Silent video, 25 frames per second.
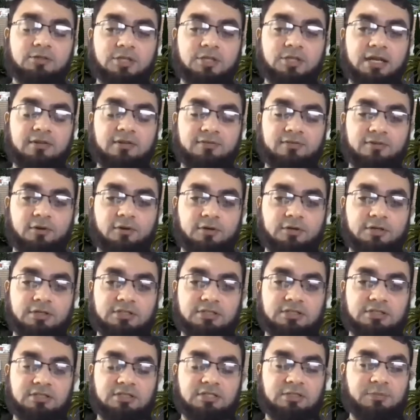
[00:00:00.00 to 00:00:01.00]
try to
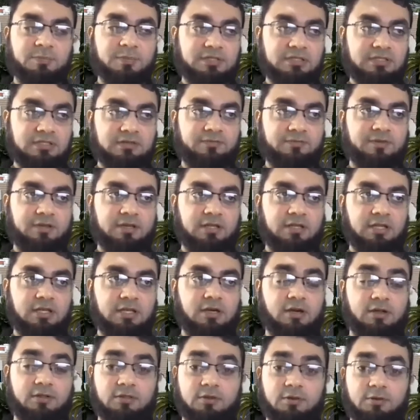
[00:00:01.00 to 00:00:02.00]
focus specifically
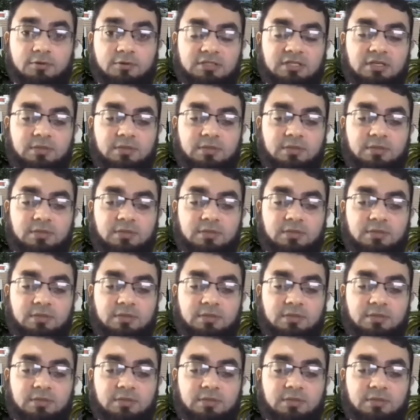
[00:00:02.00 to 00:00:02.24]
on those